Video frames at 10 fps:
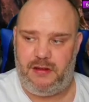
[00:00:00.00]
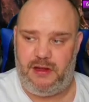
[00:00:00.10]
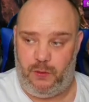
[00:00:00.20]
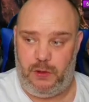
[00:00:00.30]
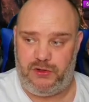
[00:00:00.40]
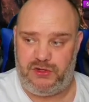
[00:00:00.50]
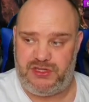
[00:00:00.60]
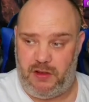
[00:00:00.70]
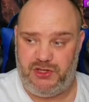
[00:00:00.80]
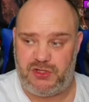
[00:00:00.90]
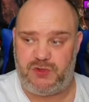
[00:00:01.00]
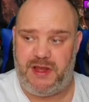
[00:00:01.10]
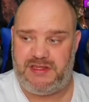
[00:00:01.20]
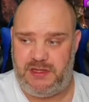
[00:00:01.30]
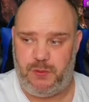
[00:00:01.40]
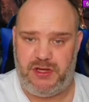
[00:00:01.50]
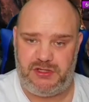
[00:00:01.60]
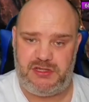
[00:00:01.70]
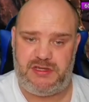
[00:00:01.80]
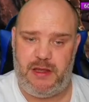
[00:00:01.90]
in all honesty, I just wasted one
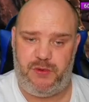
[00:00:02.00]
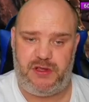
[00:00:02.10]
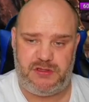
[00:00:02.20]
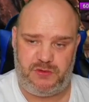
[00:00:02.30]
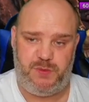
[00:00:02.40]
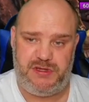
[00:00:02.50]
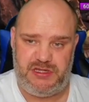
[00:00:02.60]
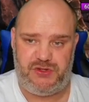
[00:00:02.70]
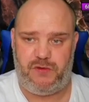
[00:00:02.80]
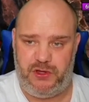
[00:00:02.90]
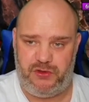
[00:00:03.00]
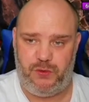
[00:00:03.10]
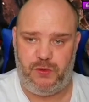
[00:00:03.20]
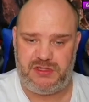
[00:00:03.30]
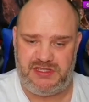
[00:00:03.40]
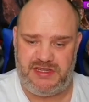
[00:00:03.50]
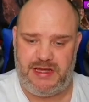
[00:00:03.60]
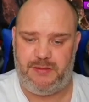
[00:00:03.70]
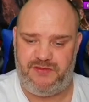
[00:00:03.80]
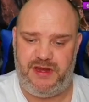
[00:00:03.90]
just now because I was busy trying to talk to set
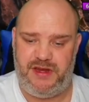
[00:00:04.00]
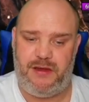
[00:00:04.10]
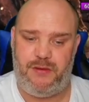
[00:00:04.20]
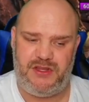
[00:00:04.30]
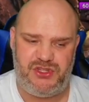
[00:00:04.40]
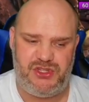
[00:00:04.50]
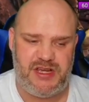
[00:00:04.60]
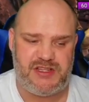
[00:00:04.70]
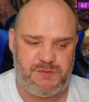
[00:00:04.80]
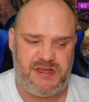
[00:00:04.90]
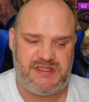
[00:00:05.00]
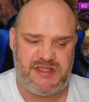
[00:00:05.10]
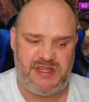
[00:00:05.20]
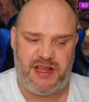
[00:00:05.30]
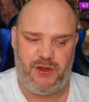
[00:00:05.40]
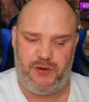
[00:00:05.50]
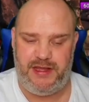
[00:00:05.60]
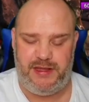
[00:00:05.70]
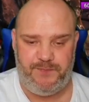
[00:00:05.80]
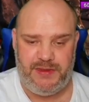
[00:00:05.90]
up this video and I just missed the click on
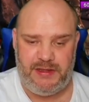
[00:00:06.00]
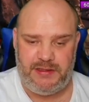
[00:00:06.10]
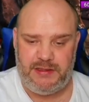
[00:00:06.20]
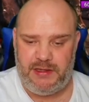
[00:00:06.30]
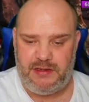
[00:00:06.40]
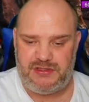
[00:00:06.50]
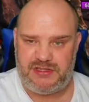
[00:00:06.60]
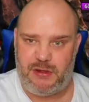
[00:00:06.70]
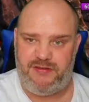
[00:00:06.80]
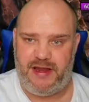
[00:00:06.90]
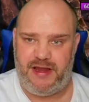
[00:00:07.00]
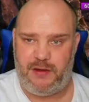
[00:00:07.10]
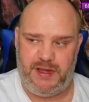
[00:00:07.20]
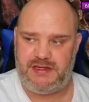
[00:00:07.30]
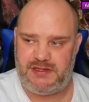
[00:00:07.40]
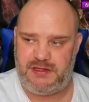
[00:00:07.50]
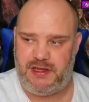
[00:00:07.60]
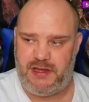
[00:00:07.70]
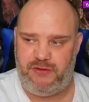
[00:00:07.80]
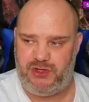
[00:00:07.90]
it. So I've had to waste
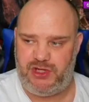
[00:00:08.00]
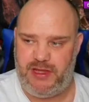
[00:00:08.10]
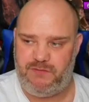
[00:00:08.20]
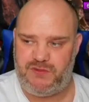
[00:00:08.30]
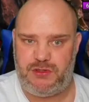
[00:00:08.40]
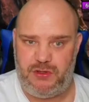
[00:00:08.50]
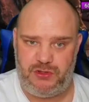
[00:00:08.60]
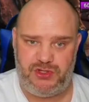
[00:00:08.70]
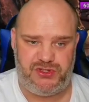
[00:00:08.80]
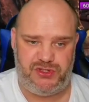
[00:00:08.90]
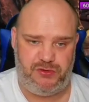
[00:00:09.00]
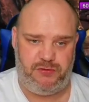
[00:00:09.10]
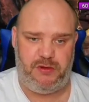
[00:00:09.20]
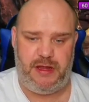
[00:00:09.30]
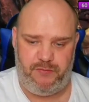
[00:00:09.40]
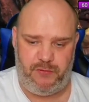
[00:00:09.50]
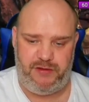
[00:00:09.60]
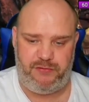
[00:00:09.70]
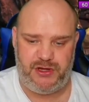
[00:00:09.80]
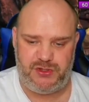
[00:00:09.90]
100 gems just to
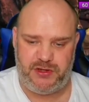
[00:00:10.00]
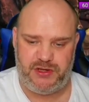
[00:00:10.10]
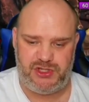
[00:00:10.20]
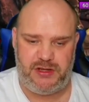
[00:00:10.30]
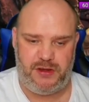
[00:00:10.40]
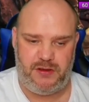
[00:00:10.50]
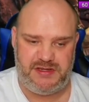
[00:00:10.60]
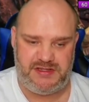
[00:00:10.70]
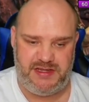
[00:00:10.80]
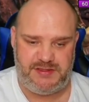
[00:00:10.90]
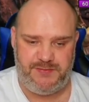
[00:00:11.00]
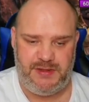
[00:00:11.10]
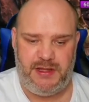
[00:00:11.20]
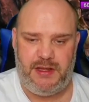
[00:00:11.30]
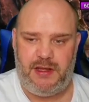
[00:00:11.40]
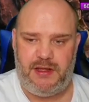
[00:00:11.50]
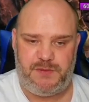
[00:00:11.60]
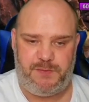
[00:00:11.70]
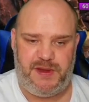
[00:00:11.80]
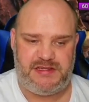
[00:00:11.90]
refresh so I could show you guys this.
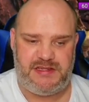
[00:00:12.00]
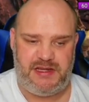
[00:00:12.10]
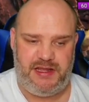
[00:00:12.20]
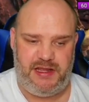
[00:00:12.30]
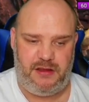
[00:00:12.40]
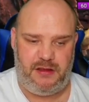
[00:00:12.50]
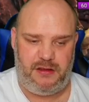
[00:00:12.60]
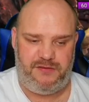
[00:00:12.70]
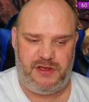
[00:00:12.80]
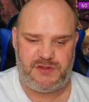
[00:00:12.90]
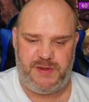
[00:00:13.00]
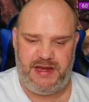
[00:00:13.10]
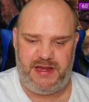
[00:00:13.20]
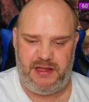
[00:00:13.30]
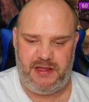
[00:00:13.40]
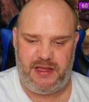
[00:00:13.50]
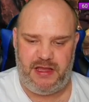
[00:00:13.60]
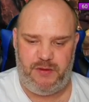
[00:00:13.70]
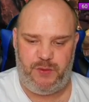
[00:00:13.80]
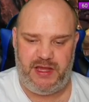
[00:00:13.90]
So basically, your first Maneater, you
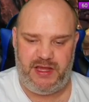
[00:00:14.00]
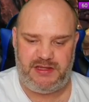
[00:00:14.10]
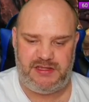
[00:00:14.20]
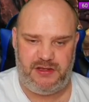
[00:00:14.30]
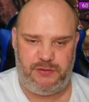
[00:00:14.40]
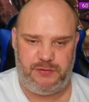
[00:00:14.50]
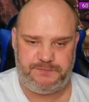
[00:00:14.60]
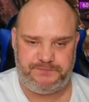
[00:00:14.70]
come in with the A2.